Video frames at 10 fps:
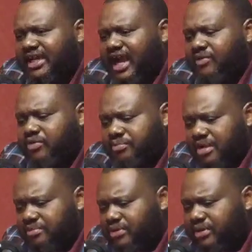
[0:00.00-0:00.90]
I
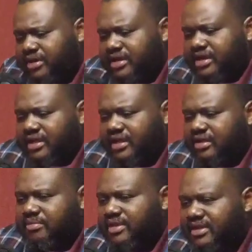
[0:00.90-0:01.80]
remember
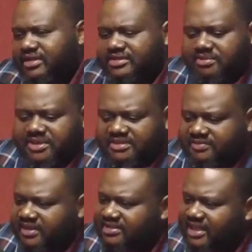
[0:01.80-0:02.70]
him and some of his
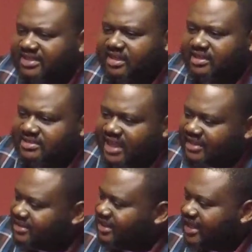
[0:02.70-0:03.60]
friends like Douglas
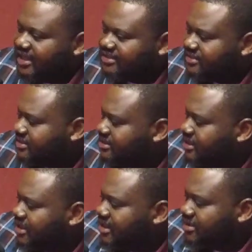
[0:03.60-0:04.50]
Adges and
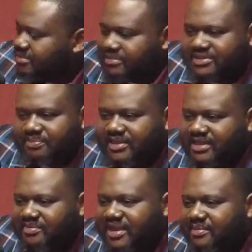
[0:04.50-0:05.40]
Mr.
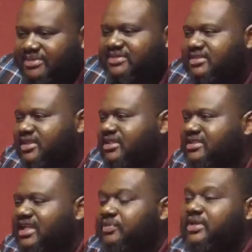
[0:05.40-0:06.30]
Peanut Man, Mr. Johnson.
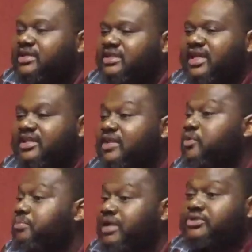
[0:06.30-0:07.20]
They would get together and they
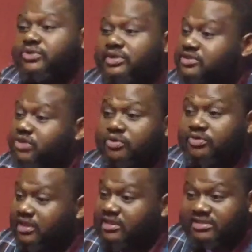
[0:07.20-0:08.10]
would make sure that certain
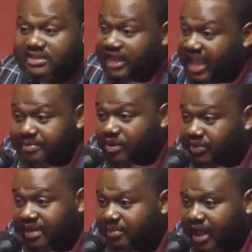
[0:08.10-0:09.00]
things didn't happen on
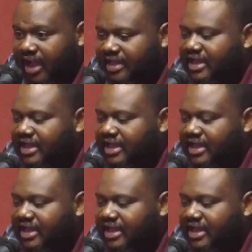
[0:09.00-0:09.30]
that block.